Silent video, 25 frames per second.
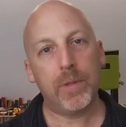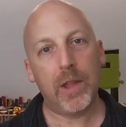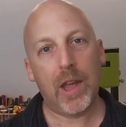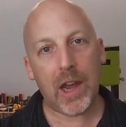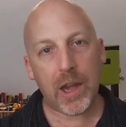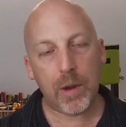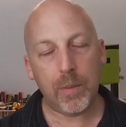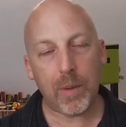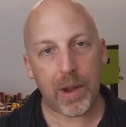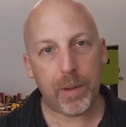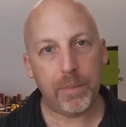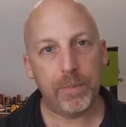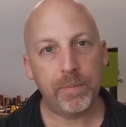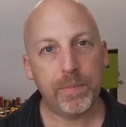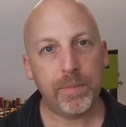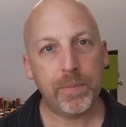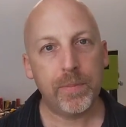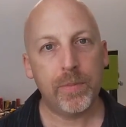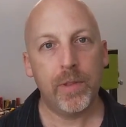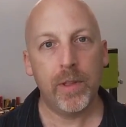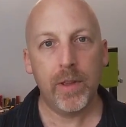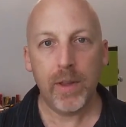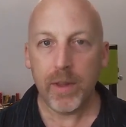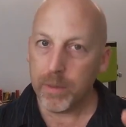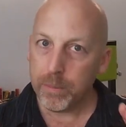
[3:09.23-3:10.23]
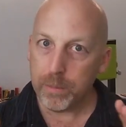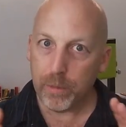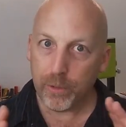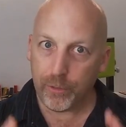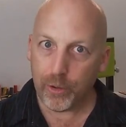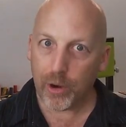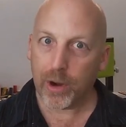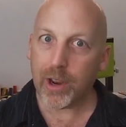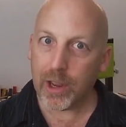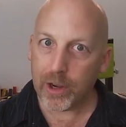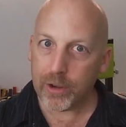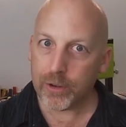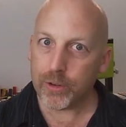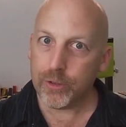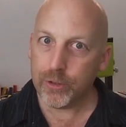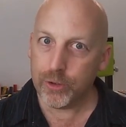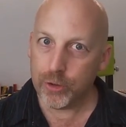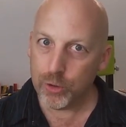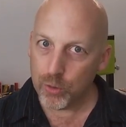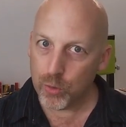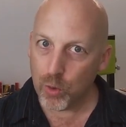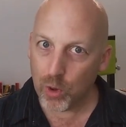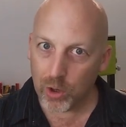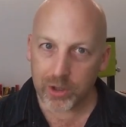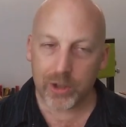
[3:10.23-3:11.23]
Anyway, before I get
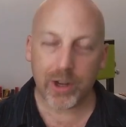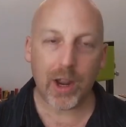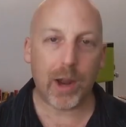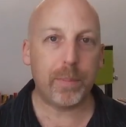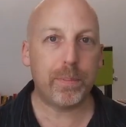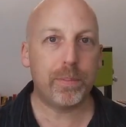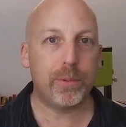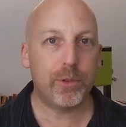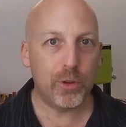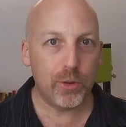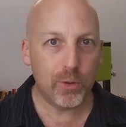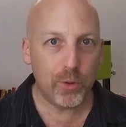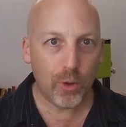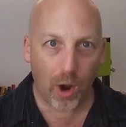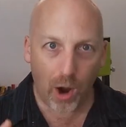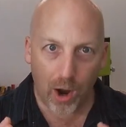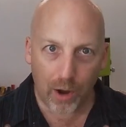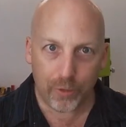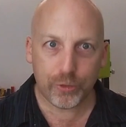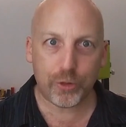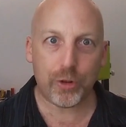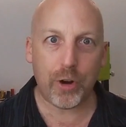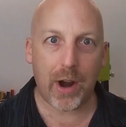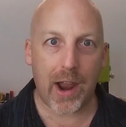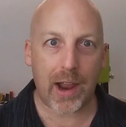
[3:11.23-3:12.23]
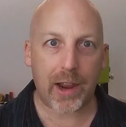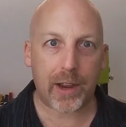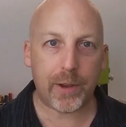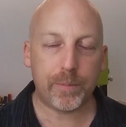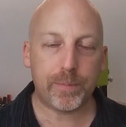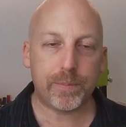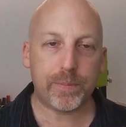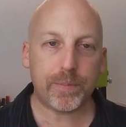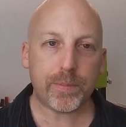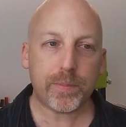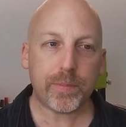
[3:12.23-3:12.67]
too worked up, too off track,